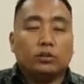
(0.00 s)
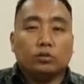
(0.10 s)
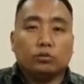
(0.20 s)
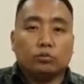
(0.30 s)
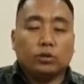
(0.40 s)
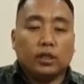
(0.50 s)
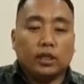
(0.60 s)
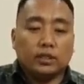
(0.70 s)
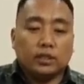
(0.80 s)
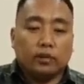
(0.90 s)
So today,
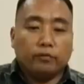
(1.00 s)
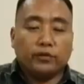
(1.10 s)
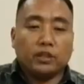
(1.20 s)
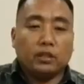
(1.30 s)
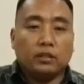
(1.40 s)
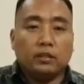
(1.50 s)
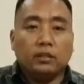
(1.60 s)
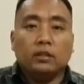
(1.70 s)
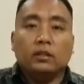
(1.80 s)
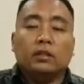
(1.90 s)
Aji official,
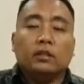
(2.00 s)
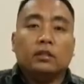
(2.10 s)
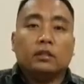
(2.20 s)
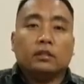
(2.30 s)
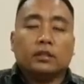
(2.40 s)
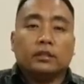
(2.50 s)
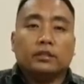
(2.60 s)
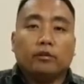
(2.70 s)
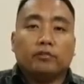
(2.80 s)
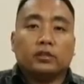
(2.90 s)

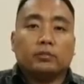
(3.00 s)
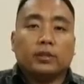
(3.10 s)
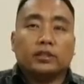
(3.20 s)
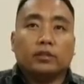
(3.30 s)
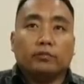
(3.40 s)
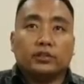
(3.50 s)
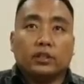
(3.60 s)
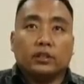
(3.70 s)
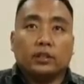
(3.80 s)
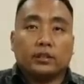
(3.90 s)
retiring officer, Aji
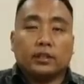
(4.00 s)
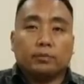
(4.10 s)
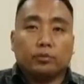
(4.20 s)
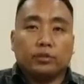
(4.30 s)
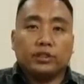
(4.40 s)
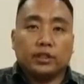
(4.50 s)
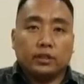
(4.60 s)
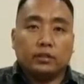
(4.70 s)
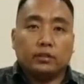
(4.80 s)
officially accept Kuri Dishe.